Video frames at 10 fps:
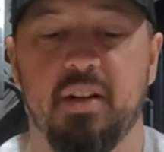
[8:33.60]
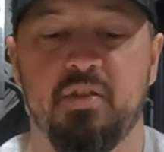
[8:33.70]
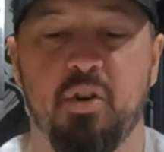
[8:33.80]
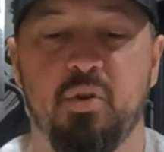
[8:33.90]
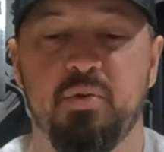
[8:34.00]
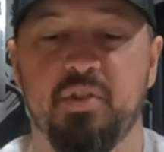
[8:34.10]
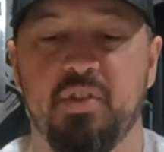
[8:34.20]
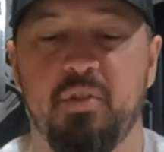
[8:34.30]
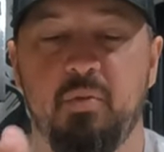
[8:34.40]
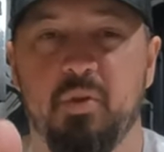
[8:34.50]
toe so
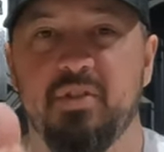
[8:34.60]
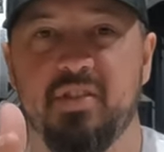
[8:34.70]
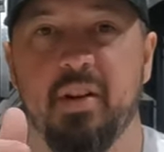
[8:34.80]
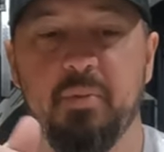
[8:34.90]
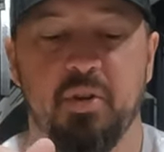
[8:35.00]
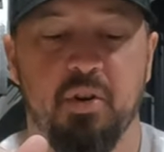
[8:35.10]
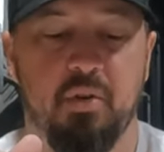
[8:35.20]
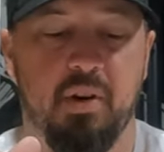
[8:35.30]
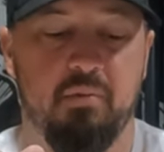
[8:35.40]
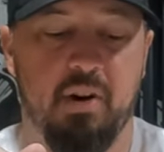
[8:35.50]
you wouldn't stub your
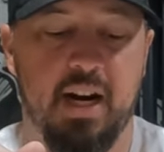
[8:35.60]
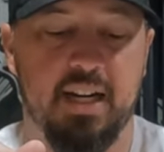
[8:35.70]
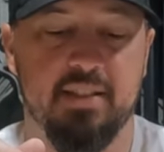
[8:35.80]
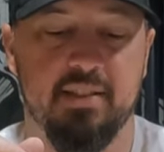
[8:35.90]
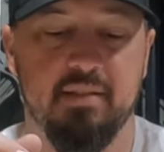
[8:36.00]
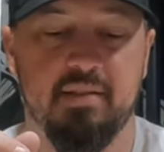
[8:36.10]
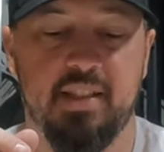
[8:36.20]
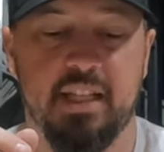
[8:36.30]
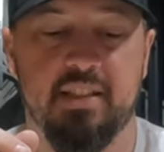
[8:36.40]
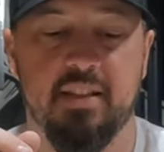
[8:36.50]
toe on rocks and
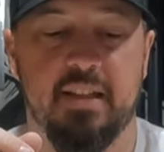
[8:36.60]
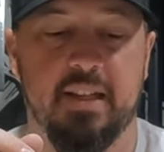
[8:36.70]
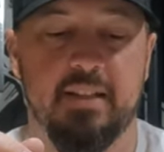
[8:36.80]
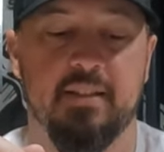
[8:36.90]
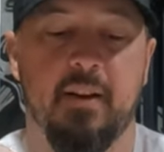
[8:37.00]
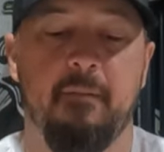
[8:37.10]
sticks and things.